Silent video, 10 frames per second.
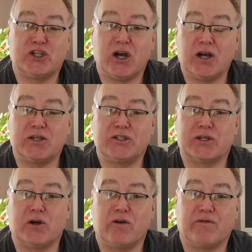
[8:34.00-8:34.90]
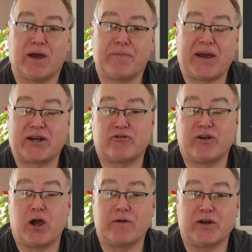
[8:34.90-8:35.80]
charging of my
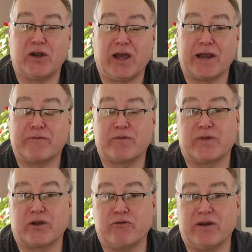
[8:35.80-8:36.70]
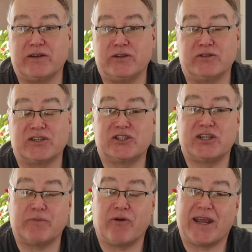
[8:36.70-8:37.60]
battery overnight from the grid using
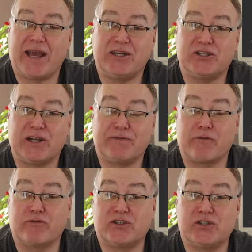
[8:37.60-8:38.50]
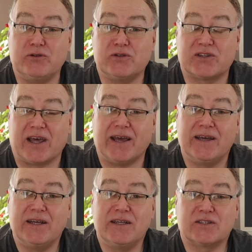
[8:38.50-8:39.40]
cheap rate energy, if I reduce that,
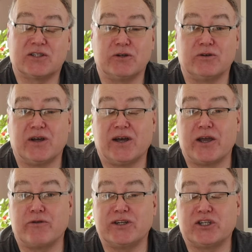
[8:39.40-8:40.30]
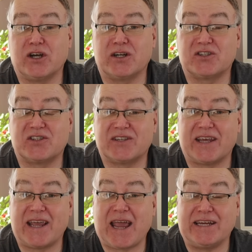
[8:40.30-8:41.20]
so I only charge to
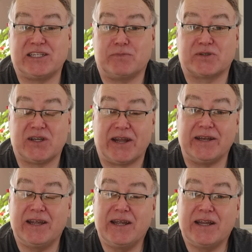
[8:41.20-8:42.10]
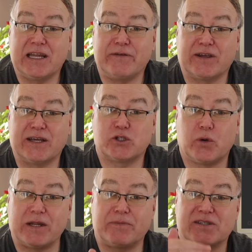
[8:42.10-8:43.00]
say 80%, leaving a
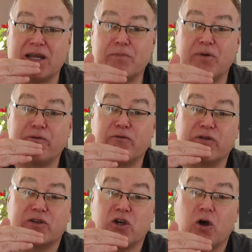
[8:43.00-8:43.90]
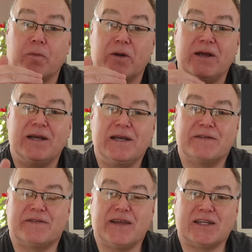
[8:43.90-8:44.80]
20% buffer at the top,
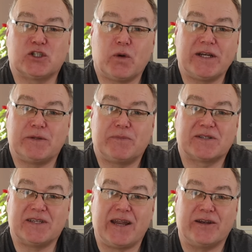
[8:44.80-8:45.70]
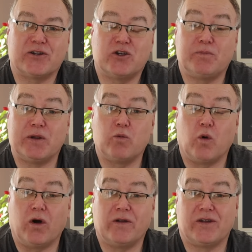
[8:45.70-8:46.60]
then that 20% could be
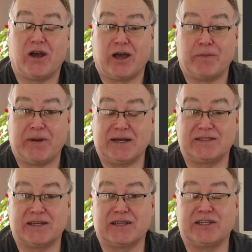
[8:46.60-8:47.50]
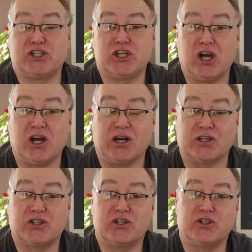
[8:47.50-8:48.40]
what I basically
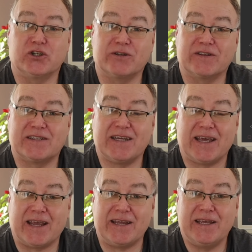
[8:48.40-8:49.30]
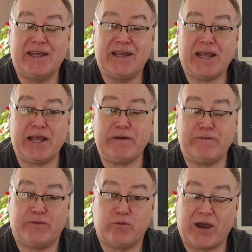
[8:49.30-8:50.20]
charge during the day
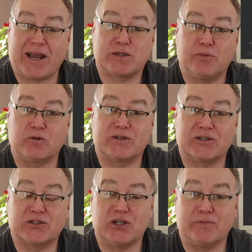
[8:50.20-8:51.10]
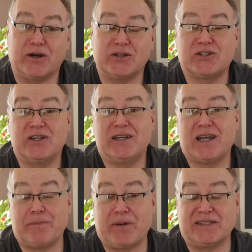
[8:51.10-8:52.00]
if we're exporting too much
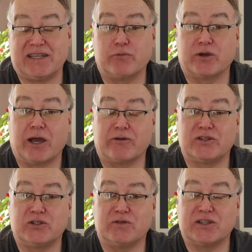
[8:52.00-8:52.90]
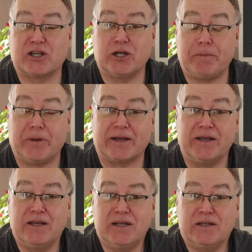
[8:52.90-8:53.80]
and basically we're going to do this clipping.